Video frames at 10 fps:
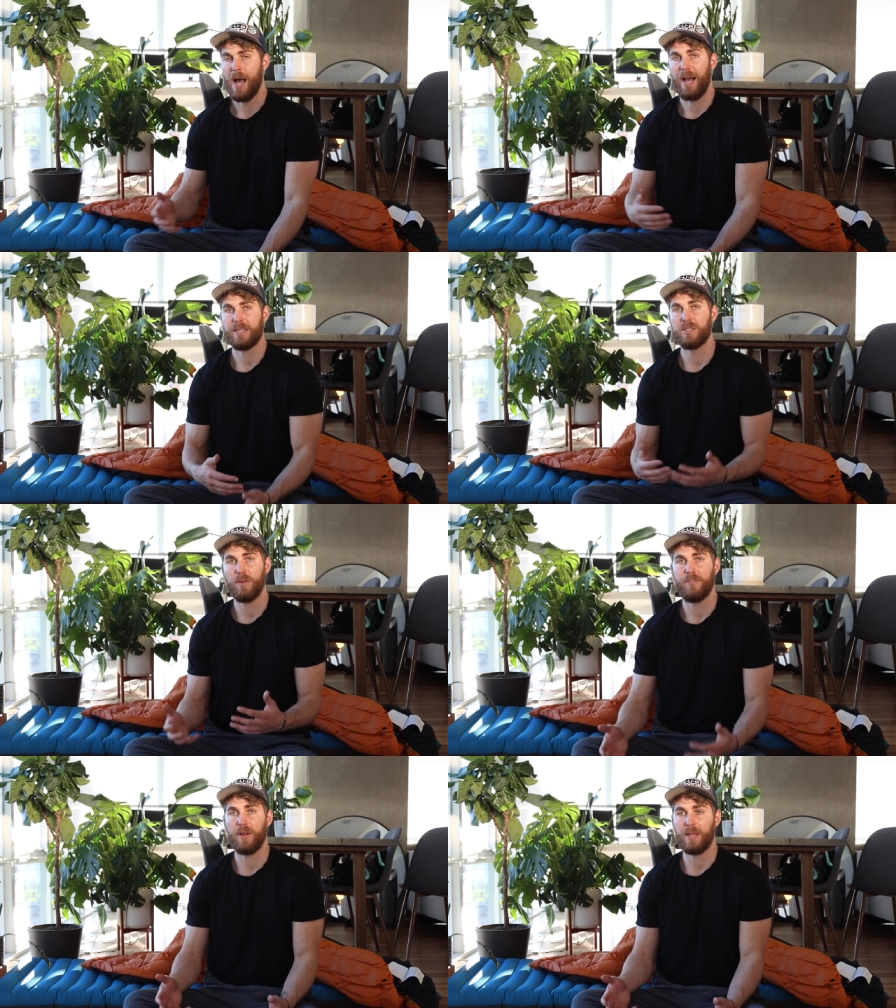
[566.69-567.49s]
I still
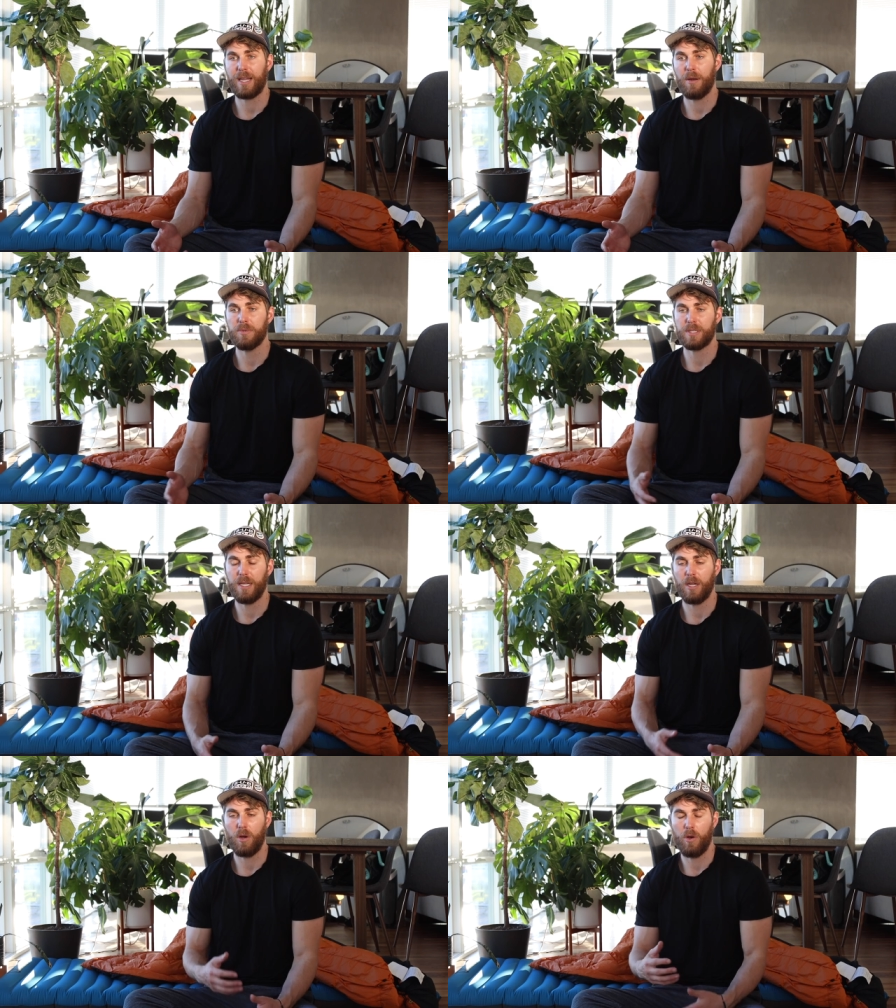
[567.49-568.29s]
felt like I was
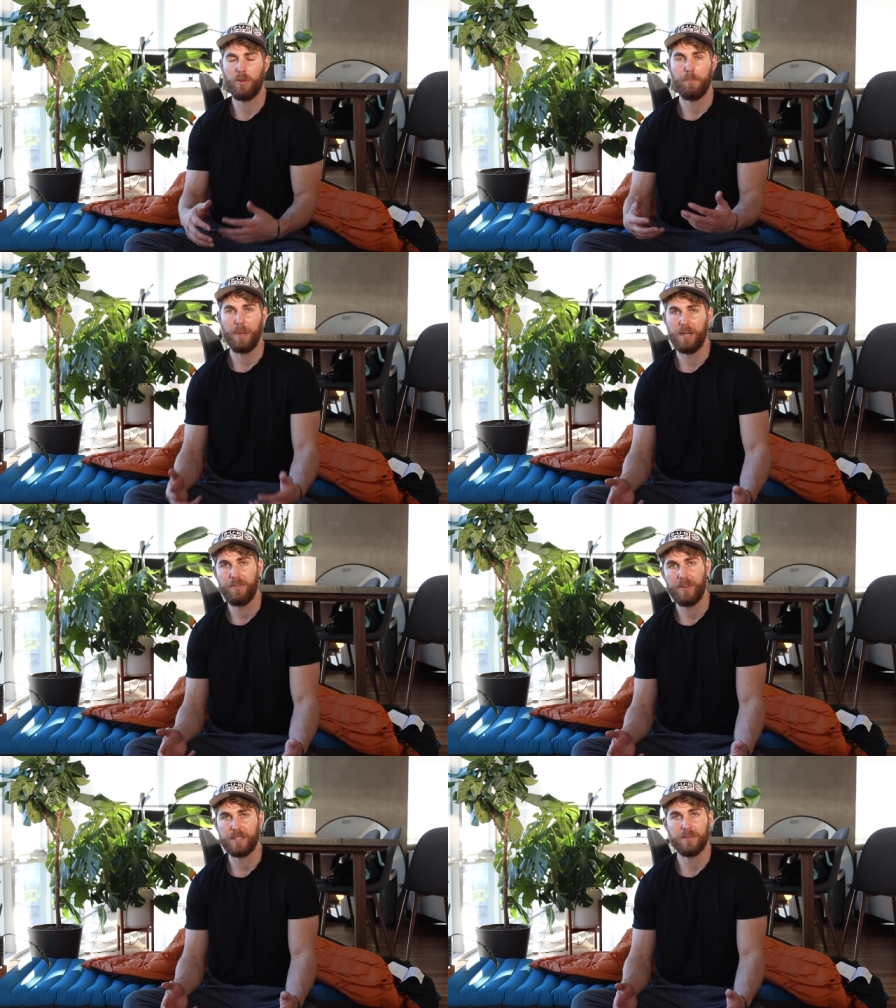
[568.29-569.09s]
getting all the
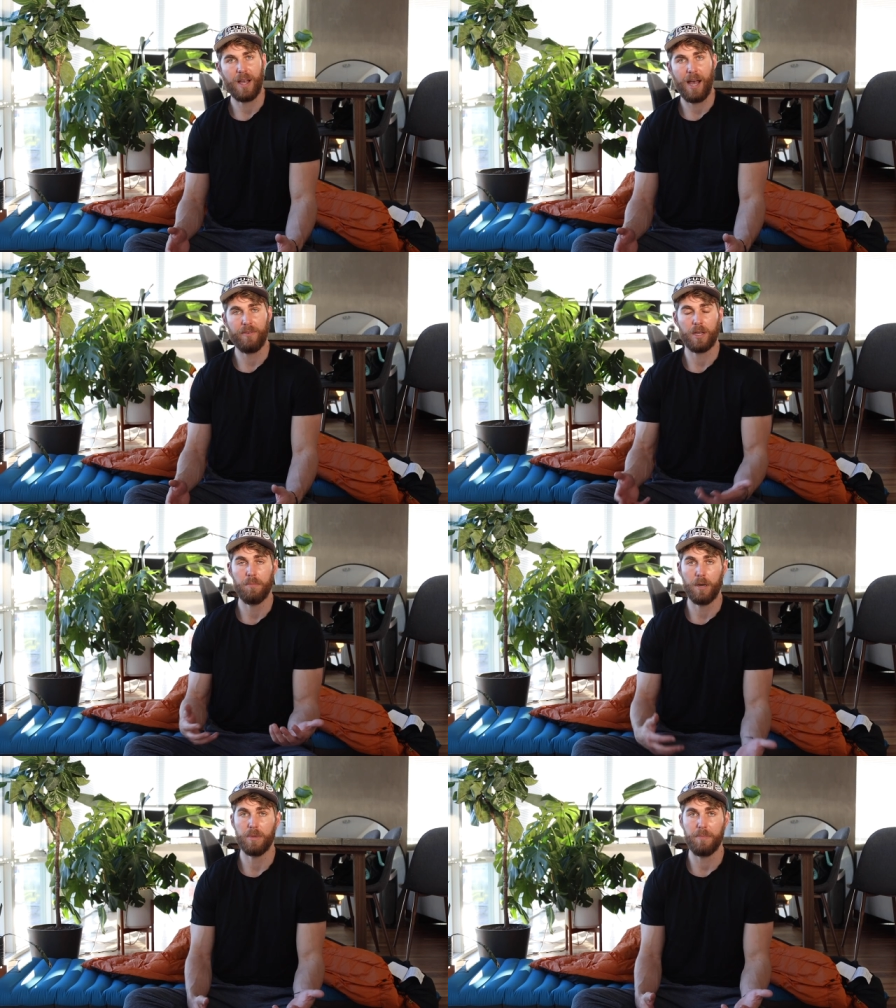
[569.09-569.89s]
benefits of having a
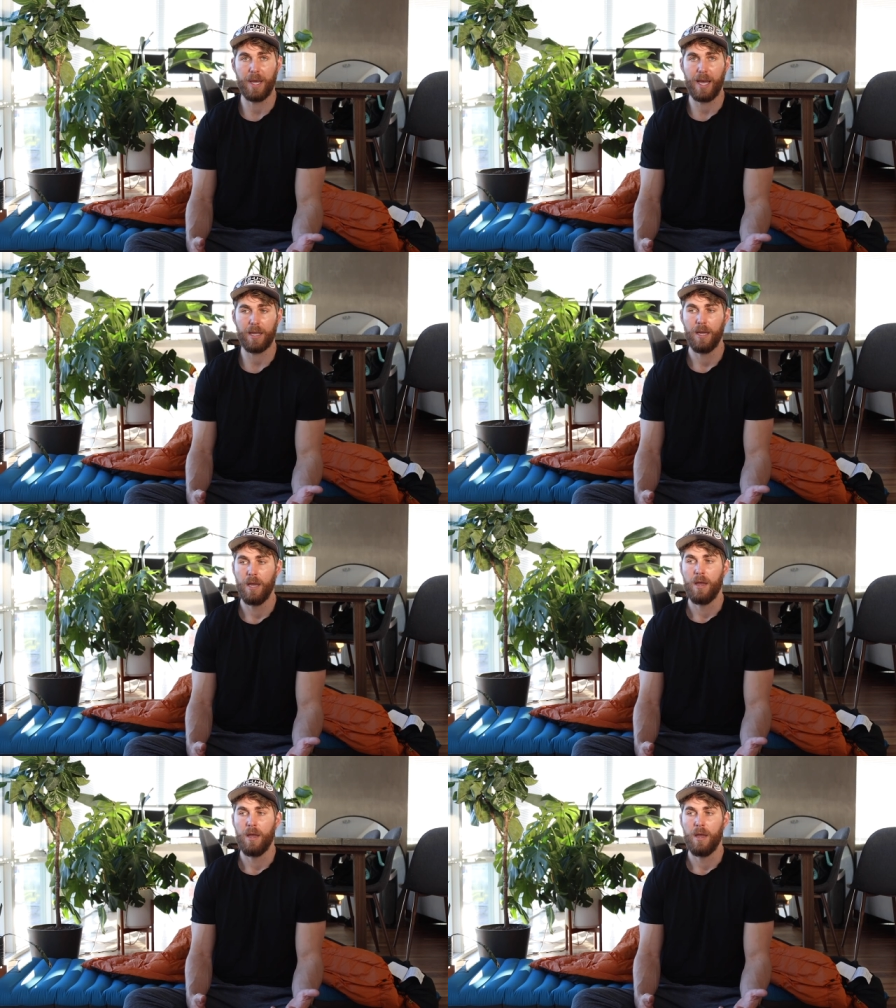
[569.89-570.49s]
mummy bag,